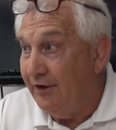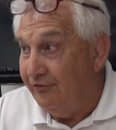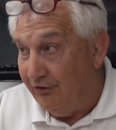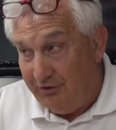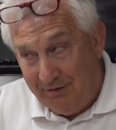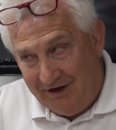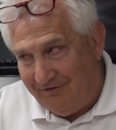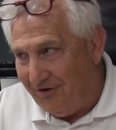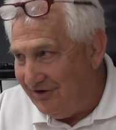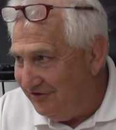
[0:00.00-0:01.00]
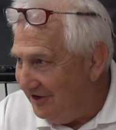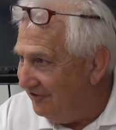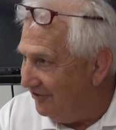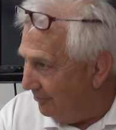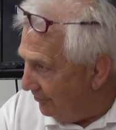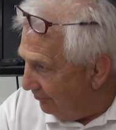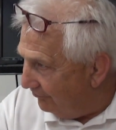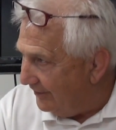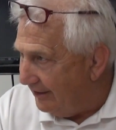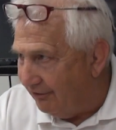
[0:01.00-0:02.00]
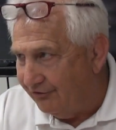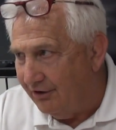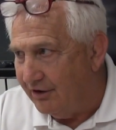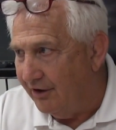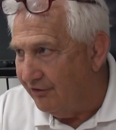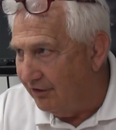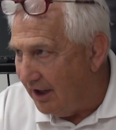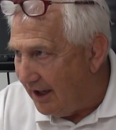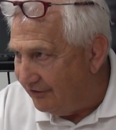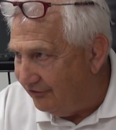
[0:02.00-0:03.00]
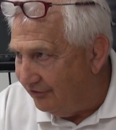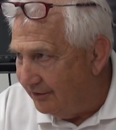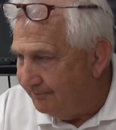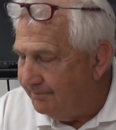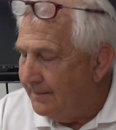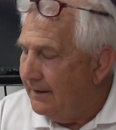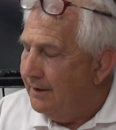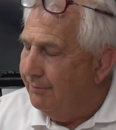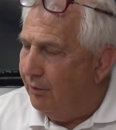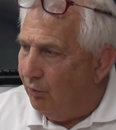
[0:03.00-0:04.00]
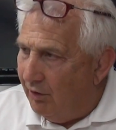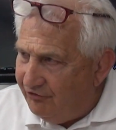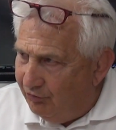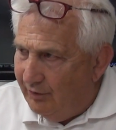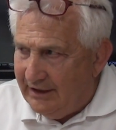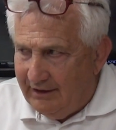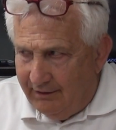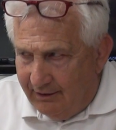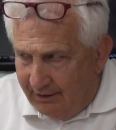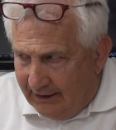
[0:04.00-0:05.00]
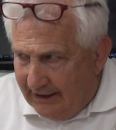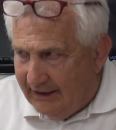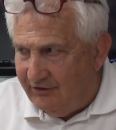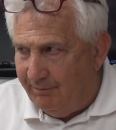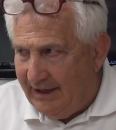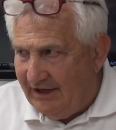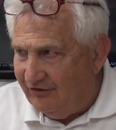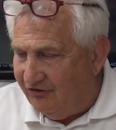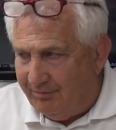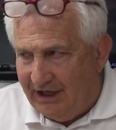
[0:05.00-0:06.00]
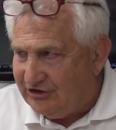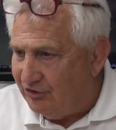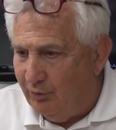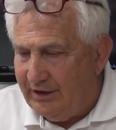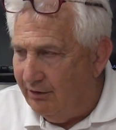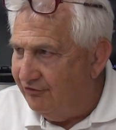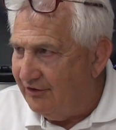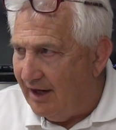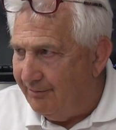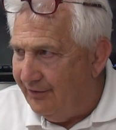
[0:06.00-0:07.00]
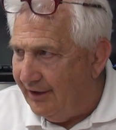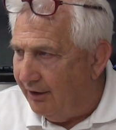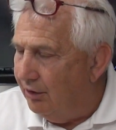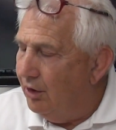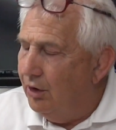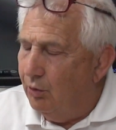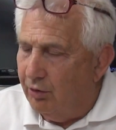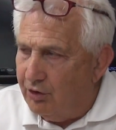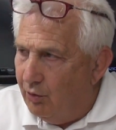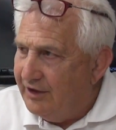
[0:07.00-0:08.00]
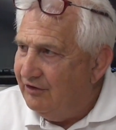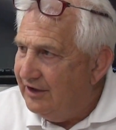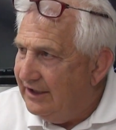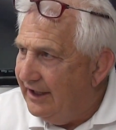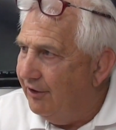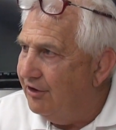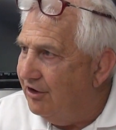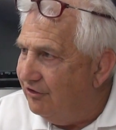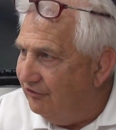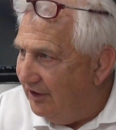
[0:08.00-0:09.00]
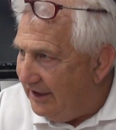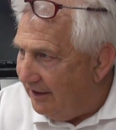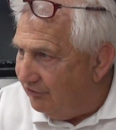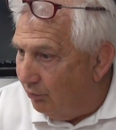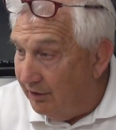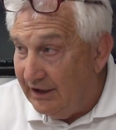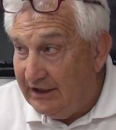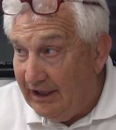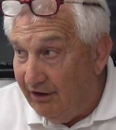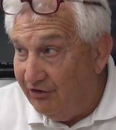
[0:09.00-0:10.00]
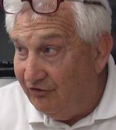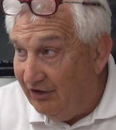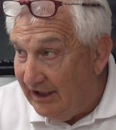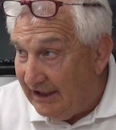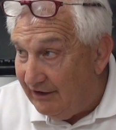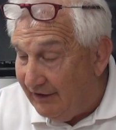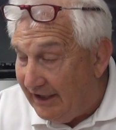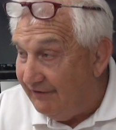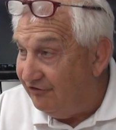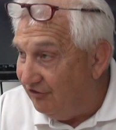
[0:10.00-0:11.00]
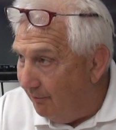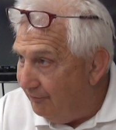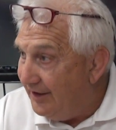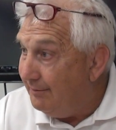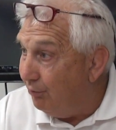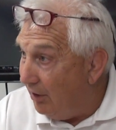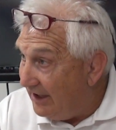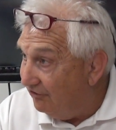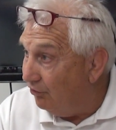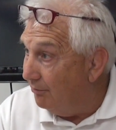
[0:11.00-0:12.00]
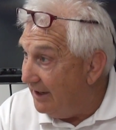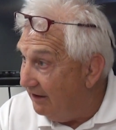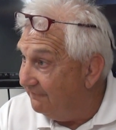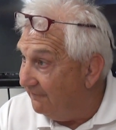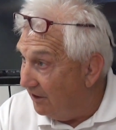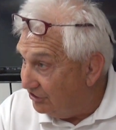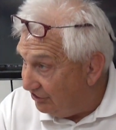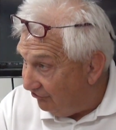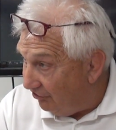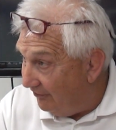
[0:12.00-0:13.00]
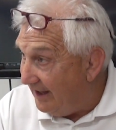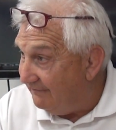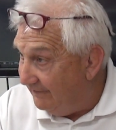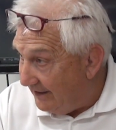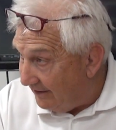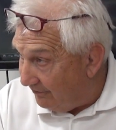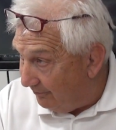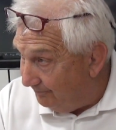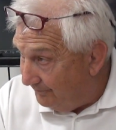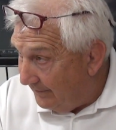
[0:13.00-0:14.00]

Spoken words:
So you may have already seen some of those vehicles on other lots. But once we get it to pass inspection, we don't stop there. We're going to guarantee it. We're going to guarantee that if something breaks or malfunctions on that vehicle,